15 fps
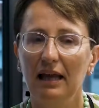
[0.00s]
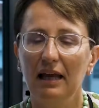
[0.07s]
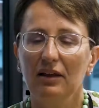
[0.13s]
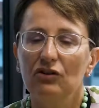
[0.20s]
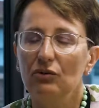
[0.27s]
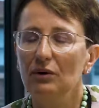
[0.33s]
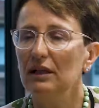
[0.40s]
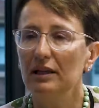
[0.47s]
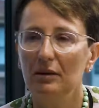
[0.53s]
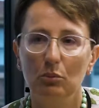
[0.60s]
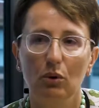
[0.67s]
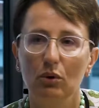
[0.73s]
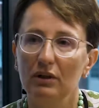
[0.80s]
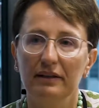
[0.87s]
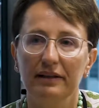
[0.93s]
It's really
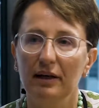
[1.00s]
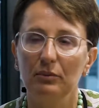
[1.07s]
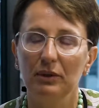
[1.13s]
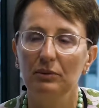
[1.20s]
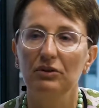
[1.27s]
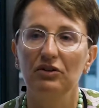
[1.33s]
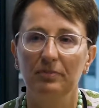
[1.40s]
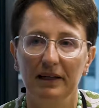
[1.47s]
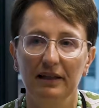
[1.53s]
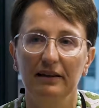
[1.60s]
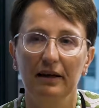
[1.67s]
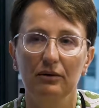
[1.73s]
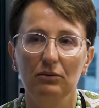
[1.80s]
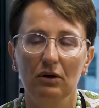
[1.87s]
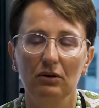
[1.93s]
important that we respect
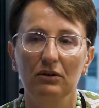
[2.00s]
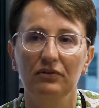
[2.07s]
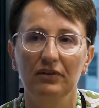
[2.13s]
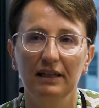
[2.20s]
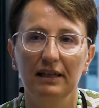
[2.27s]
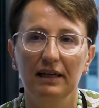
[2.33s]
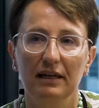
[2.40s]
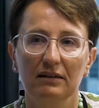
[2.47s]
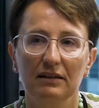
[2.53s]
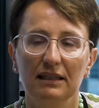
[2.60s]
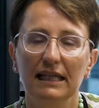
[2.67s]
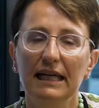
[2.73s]
that role of the carer.